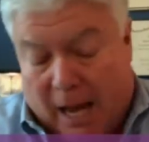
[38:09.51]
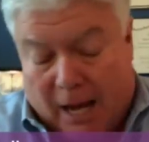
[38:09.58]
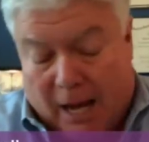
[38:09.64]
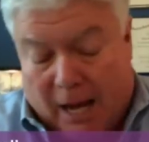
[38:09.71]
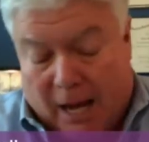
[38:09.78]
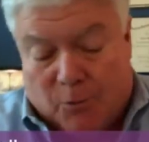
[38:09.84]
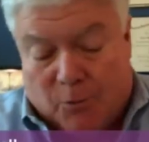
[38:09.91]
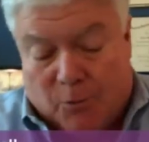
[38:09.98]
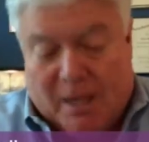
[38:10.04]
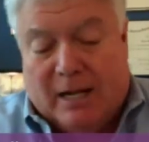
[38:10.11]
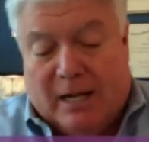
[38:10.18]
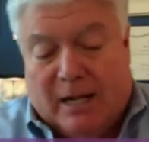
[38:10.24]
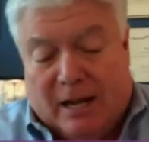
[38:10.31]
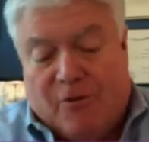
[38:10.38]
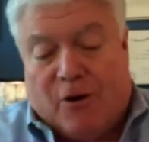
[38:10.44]
I remain
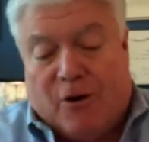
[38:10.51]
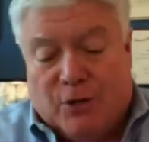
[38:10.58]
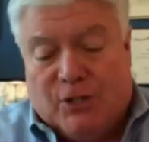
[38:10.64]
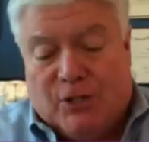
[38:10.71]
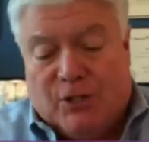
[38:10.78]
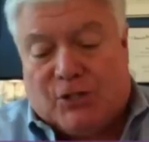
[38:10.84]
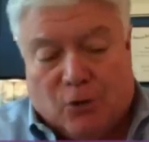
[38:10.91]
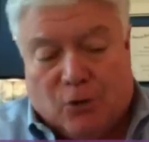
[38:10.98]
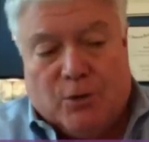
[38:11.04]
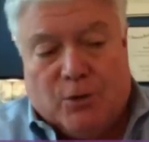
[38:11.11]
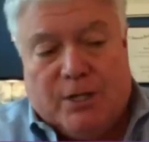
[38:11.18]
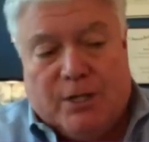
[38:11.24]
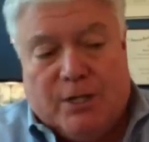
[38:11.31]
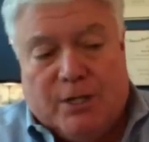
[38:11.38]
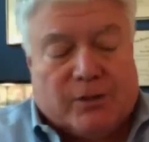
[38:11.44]
a very slow
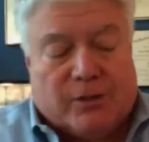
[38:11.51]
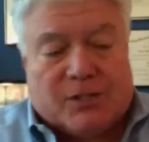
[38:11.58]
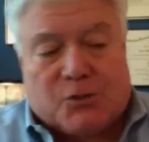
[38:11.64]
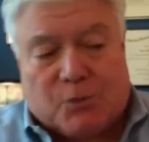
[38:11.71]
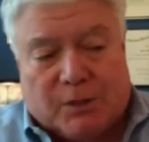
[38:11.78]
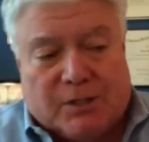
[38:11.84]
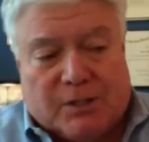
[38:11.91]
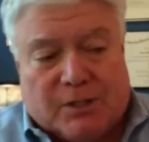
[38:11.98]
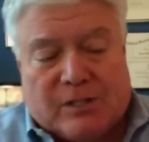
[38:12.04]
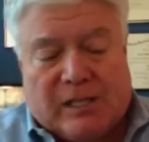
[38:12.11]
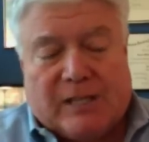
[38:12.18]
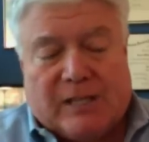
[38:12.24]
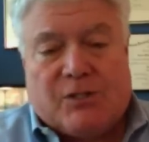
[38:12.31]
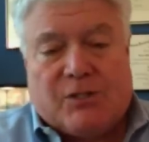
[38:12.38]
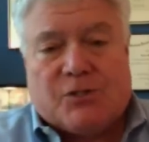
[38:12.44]
reader. That's what
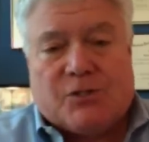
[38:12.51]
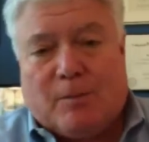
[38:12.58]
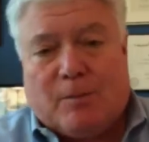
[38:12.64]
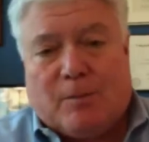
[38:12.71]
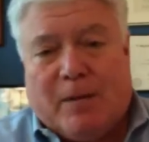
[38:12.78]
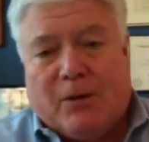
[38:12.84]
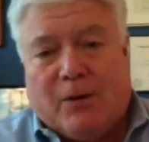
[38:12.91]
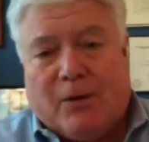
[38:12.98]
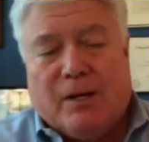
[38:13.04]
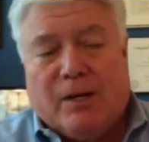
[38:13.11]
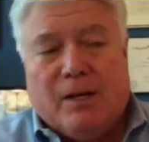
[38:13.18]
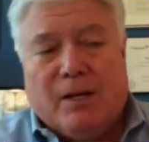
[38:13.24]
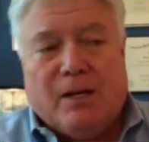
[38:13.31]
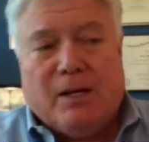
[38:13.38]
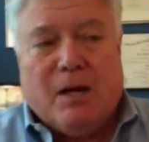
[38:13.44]
dyslexia is all about.
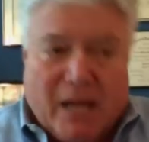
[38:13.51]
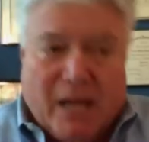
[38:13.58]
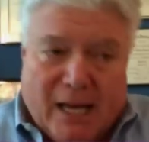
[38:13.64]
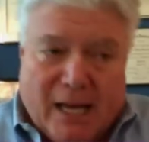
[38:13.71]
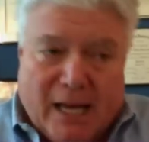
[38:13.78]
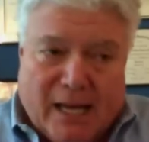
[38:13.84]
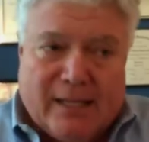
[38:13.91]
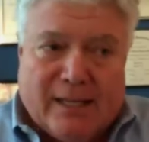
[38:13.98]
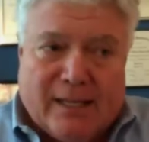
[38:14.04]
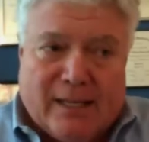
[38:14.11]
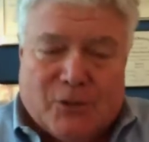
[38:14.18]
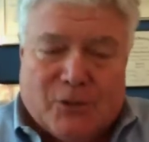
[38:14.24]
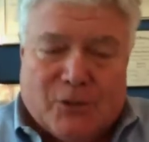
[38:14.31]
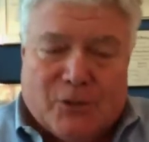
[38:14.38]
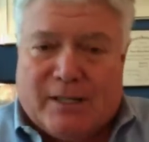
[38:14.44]
But I
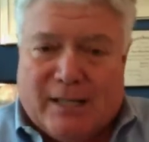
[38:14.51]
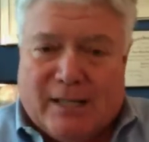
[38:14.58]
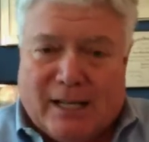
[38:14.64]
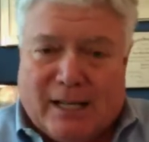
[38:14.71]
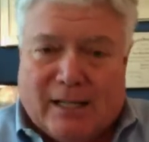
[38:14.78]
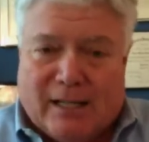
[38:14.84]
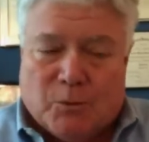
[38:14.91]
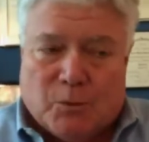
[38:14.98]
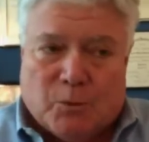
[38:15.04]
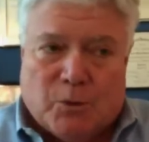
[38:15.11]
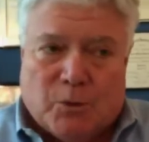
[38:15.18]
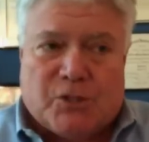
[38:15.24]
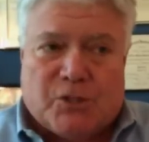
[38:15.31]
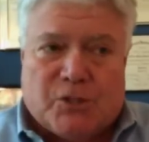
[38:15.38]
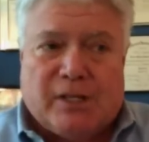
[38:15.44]
also had a talent with
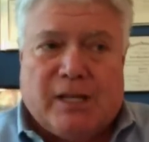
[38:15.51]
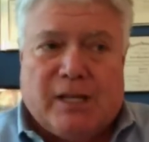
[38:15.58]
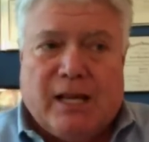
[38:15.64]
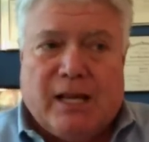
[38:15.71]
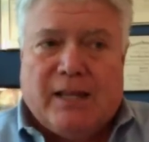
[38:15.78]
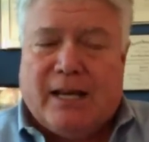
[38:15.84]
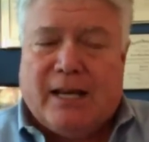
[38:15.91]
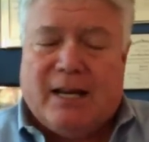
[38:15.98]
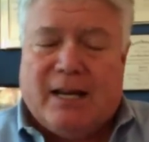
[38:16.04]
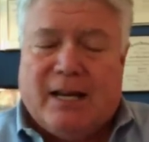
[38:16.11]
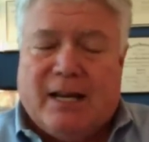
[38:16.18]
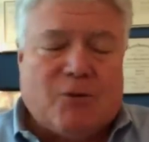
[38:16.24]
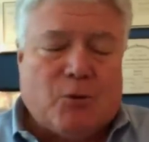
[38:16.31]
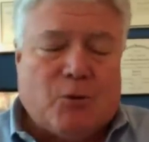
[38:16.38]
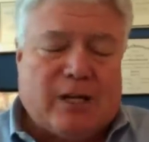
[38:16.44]
words, and that never
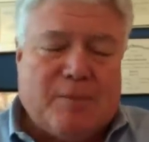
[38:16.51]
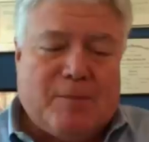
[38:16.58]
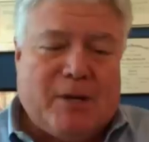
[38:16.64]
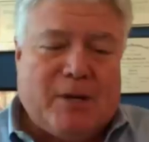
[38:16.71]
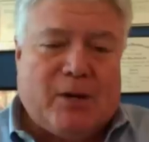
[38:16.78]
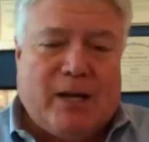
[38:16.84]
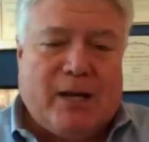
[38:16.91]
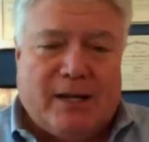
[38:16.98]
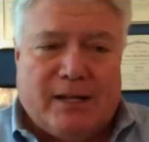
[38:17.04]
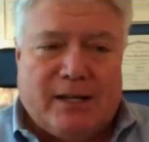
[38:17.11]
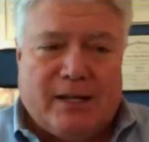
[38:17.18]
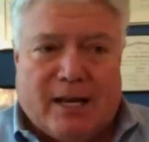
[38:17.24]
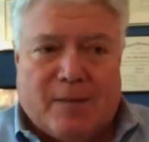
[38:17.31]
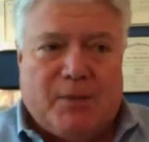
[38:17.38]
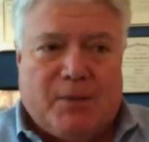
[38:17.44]
would have come out had it
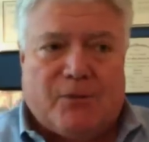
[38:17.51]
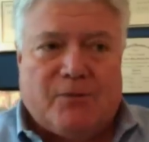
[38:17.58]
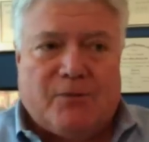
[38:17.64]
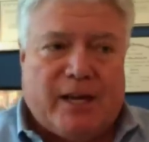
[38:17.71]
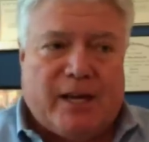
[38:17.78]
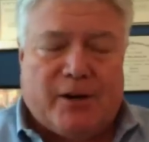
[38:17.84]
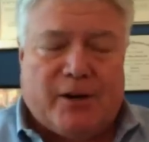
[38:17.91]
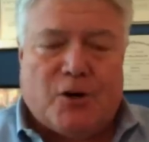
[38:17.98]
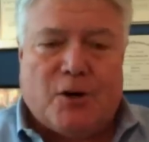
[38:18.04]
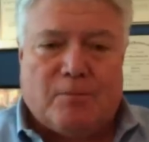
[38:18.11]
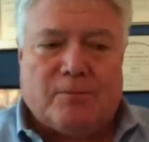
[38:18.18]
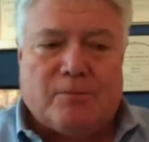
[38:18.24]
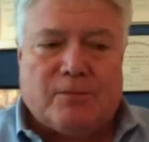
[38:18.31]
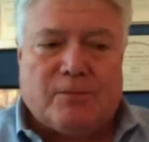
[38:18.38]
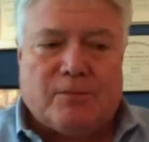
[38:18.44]
not been for that
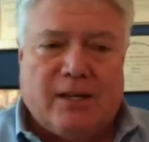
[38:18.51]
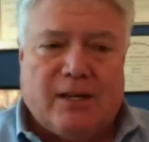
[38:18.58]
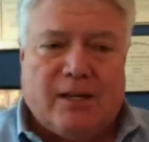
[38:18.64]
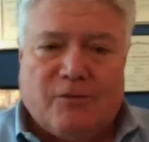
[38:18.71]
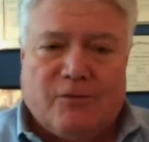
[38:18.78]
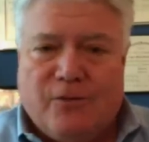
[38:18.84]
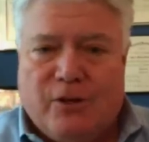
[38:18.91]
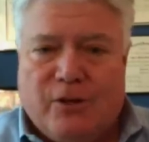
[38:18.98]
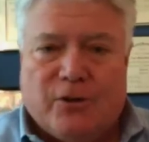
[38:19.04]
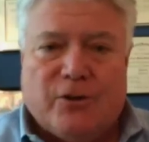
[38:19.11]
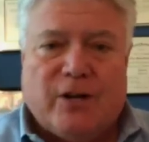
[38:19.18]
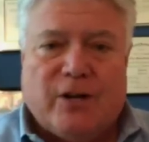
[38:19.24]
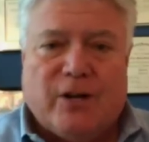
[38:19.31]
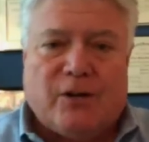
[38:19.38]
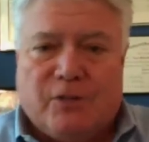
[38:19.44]
arm taking fear
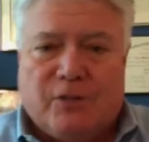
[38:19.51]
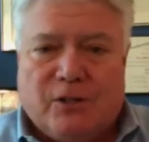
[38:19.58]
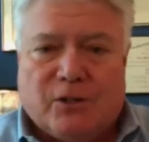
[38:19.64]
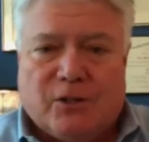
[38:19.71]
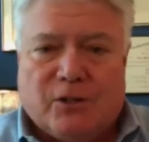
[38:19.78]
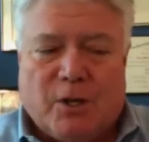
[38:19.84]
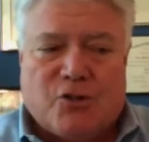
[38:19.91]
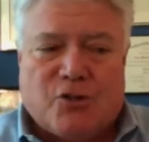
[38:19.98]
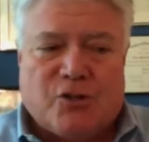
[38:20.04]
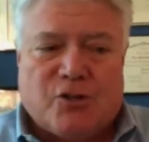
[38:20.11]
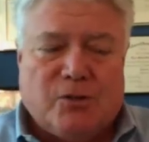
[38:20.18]
out of the equation.